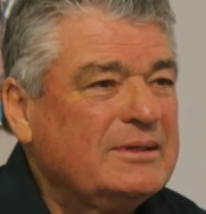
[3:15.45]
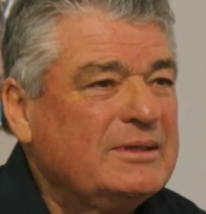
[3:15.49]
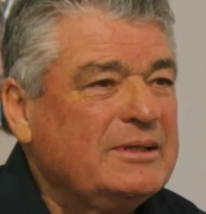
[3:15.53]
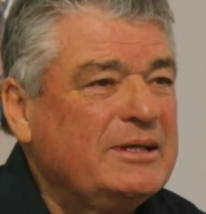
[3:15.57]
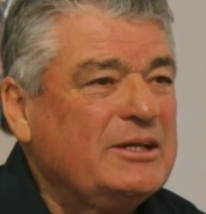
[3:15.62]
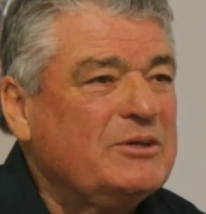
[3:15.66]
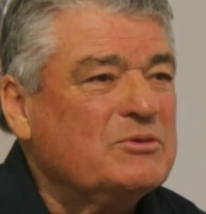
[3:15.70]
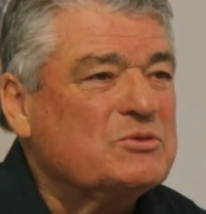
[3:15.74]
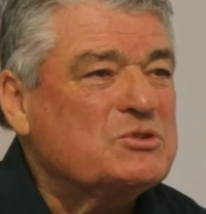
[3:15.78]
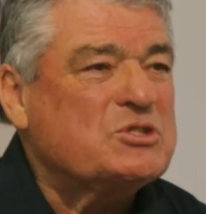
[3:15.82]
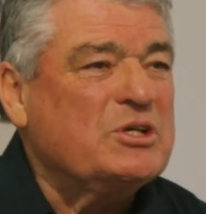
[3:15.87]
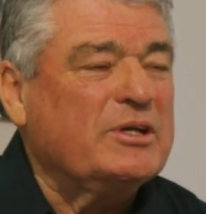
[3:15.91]

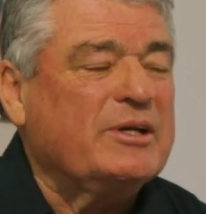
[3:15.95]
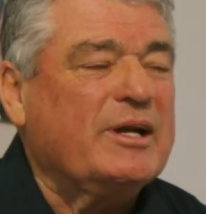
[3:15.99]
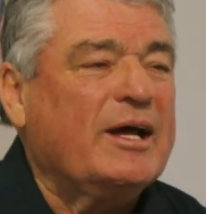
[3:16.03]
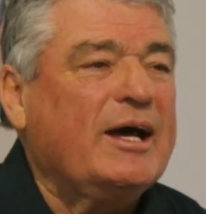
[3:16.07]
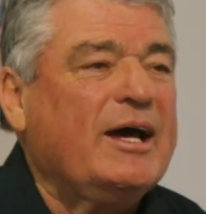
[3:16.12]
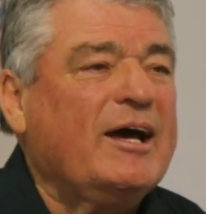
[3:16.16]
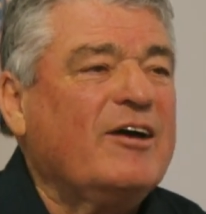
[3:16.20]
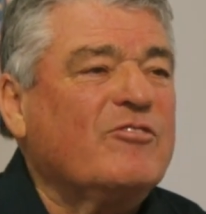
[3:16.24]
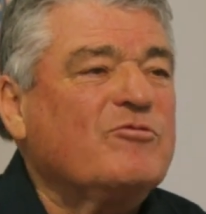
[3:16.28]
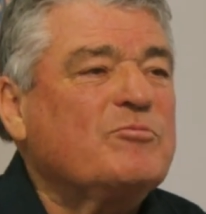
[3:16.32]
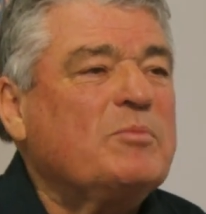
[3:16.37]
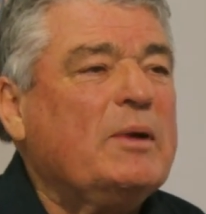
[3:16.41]
Yeah,
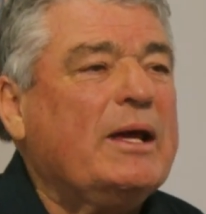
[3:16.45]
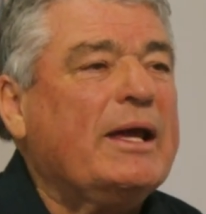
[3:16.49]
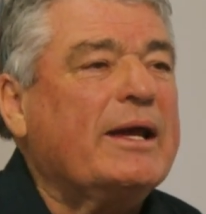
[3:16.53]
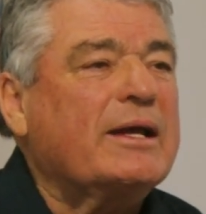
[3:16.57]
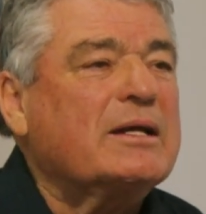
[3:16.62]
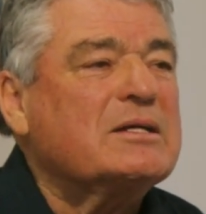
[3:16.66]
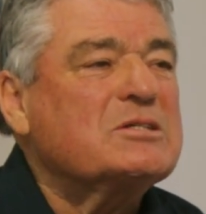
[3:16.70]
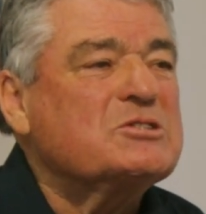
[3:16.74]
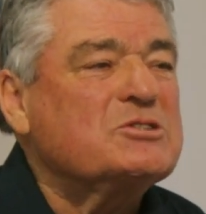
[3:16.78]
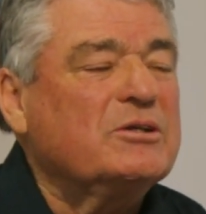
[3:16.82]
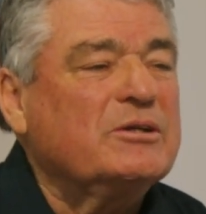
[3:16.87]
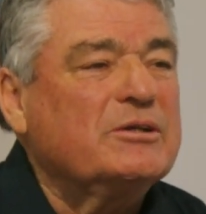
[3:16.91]
yes, of
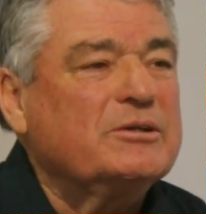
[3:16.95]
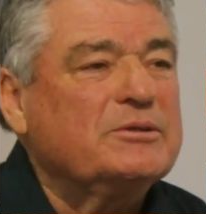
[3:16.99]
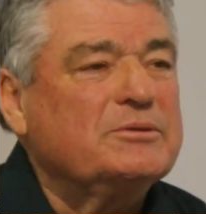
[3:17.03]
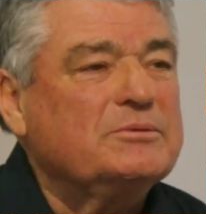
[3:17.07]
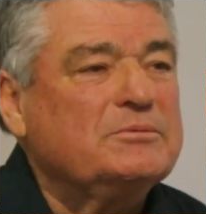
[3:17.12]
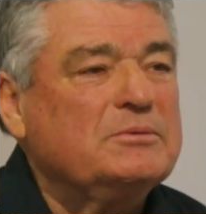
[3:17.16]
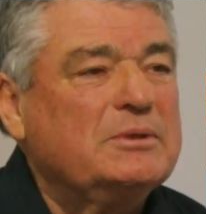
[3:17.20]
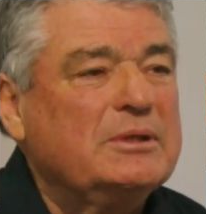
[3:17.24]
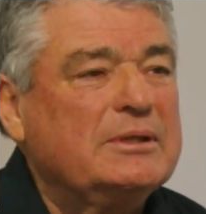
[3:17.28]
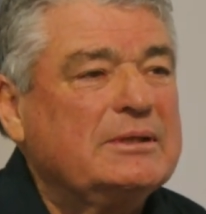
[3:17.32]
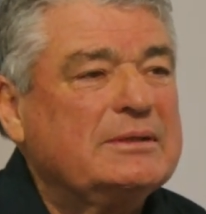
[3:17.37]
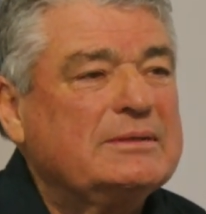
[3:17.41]
course. Back,
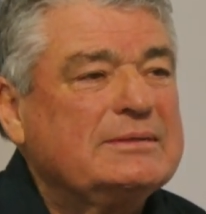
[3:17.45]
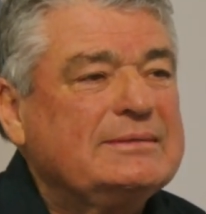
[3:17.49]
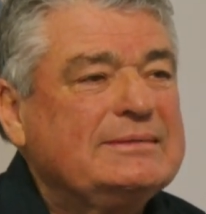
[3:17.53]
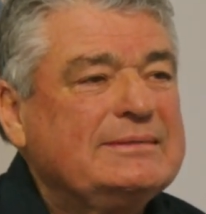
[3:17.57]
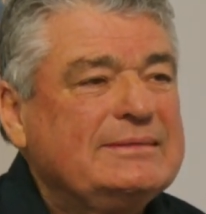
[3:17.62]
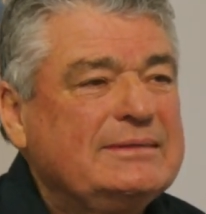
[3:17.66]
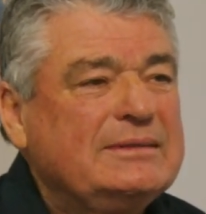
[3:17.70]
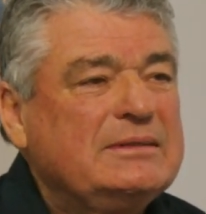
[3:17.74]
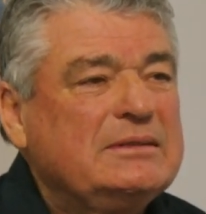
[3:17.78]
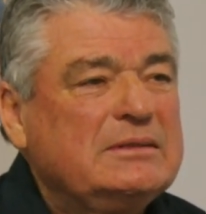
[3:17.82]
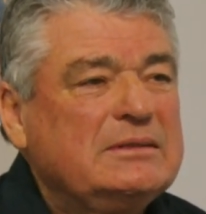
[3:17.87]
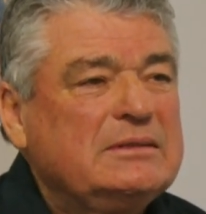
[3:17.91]
so mm. uh, and
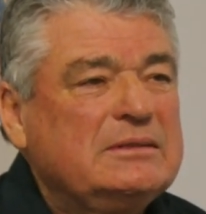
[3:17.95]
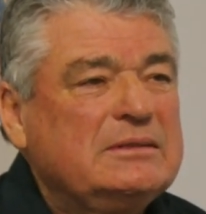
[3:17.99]
and there was